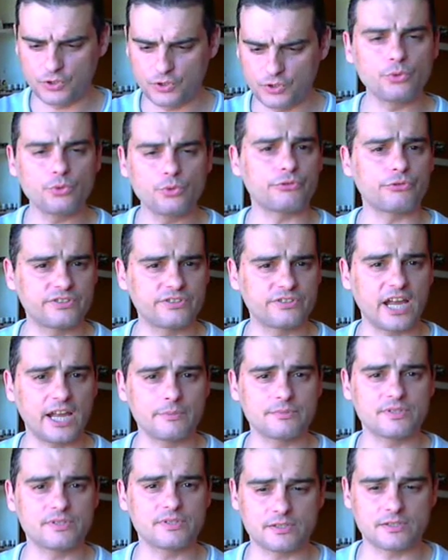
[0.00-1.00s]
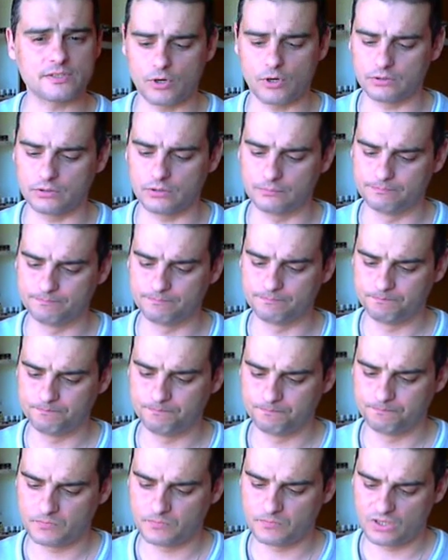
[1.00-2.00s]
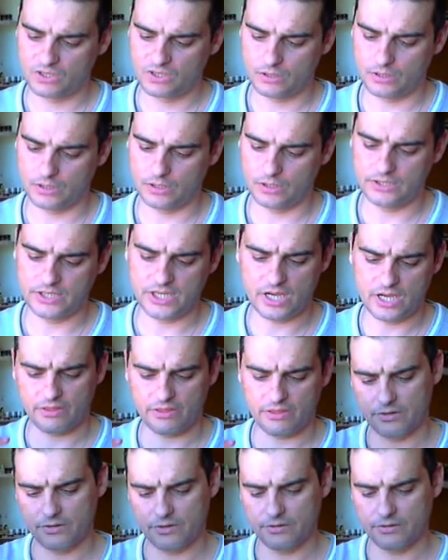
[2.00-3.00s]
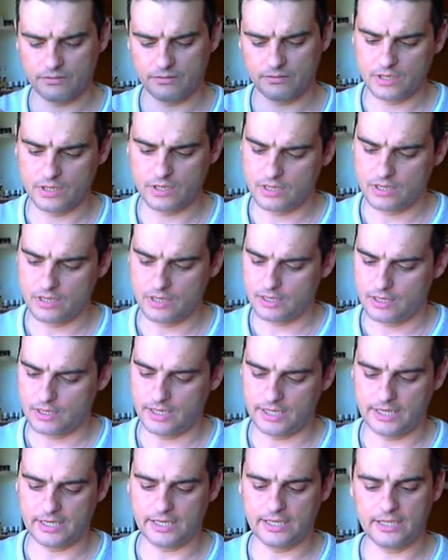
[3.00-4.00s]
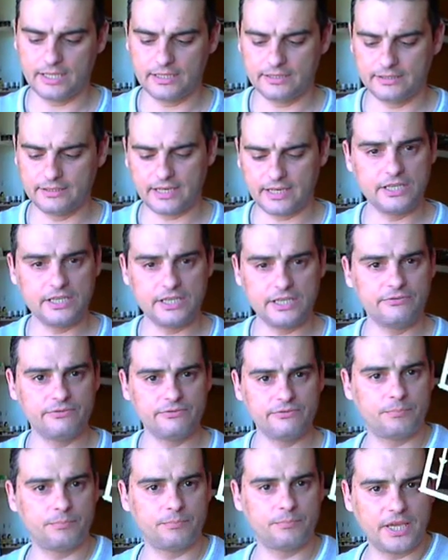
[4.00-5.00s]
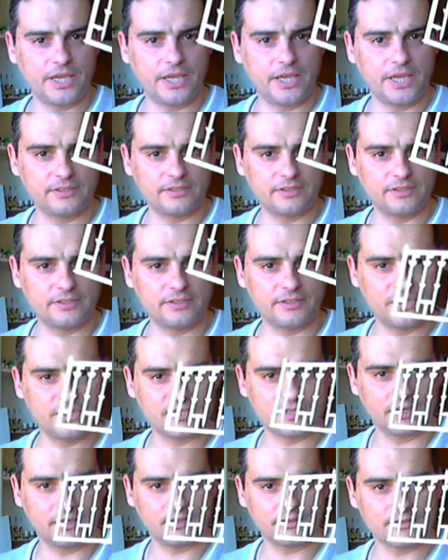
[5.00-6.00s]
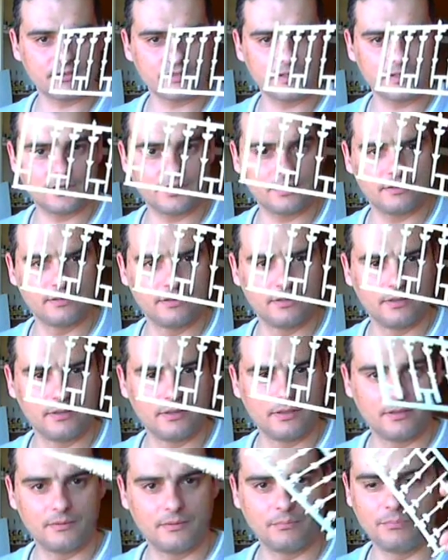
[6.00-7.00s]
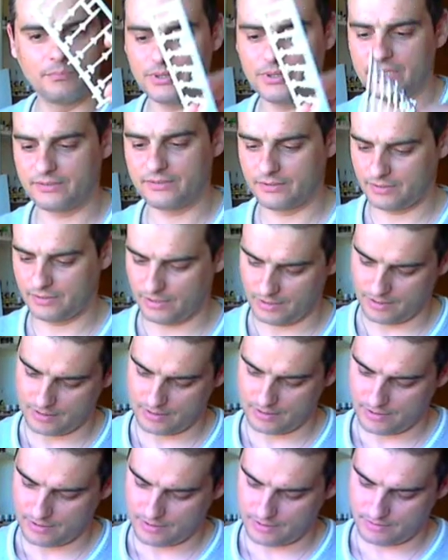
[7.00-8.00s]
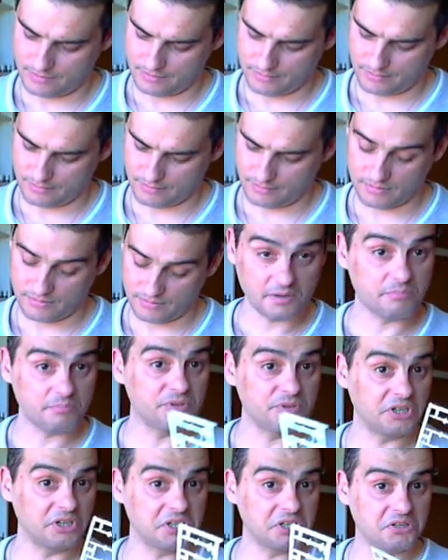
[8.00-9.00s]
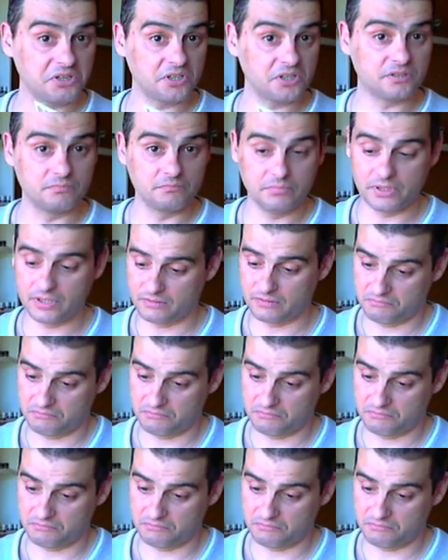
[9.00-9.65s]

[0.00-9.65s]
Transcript: or 3 times, this model in the other, and I even painted the missiles, but they're pretty good. But